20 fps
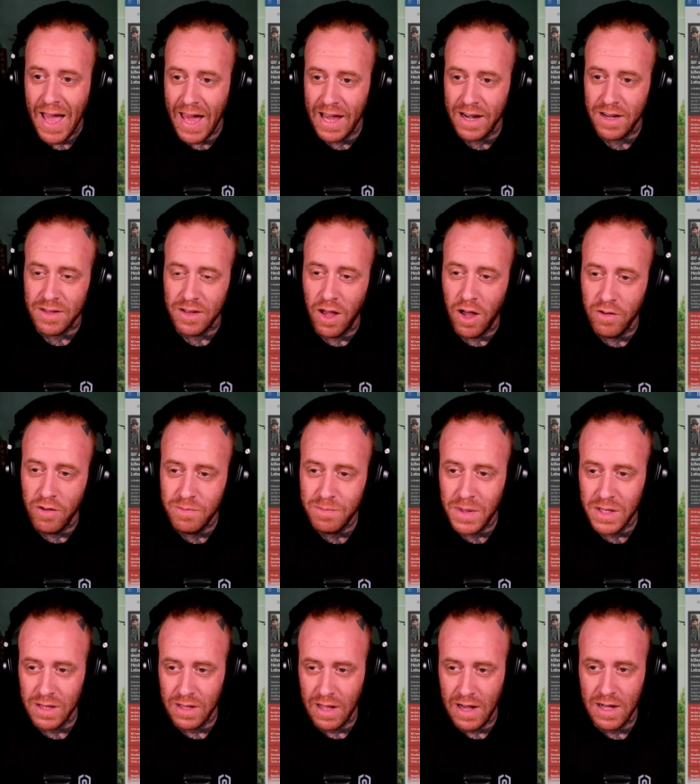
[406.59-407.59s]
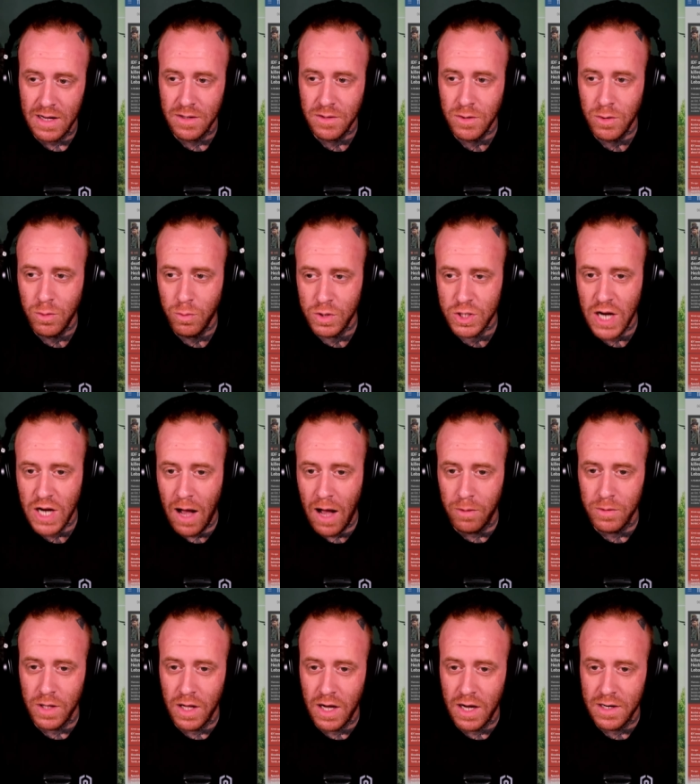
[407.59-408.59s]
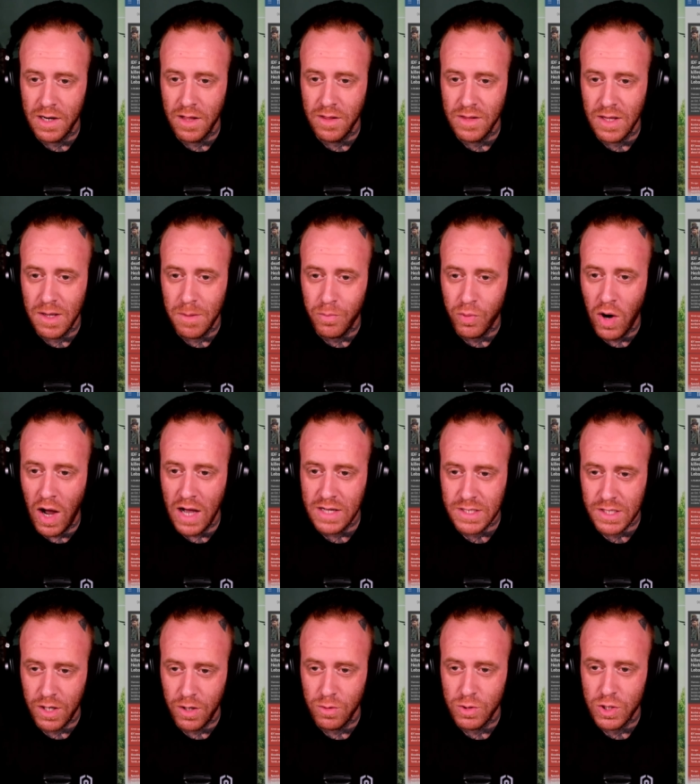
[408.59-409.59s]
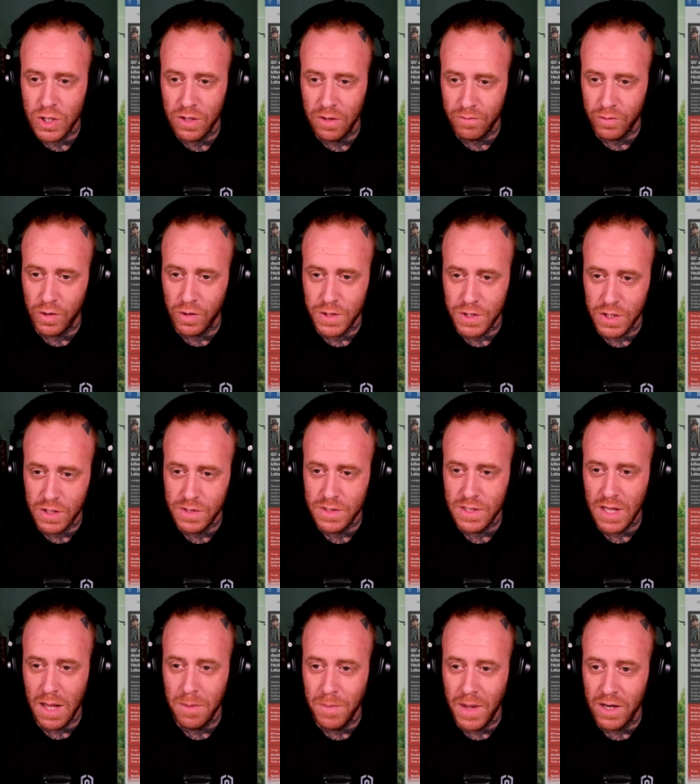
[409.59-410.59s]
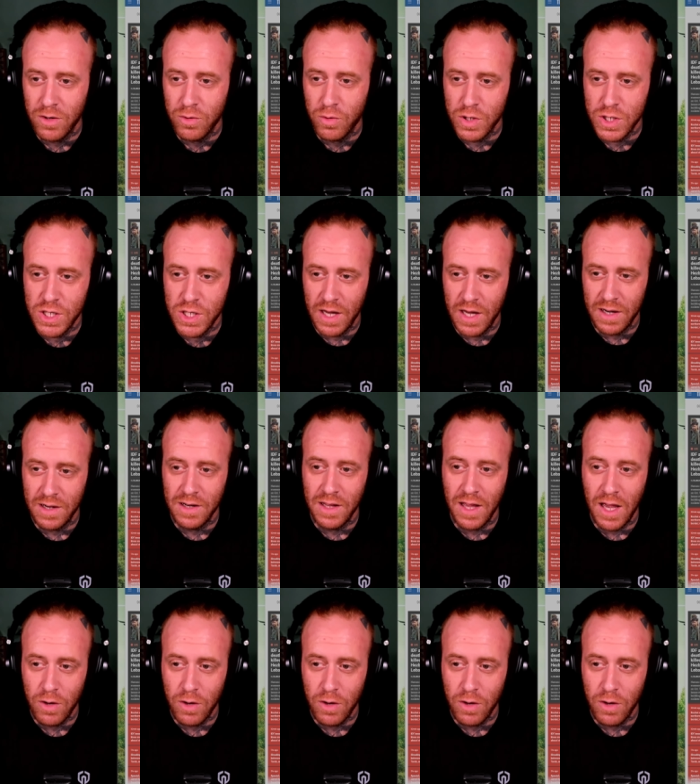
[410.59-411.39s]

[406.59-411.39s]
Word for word: Edict of Milan, which outlawed the prosecution of Christians and made Christianity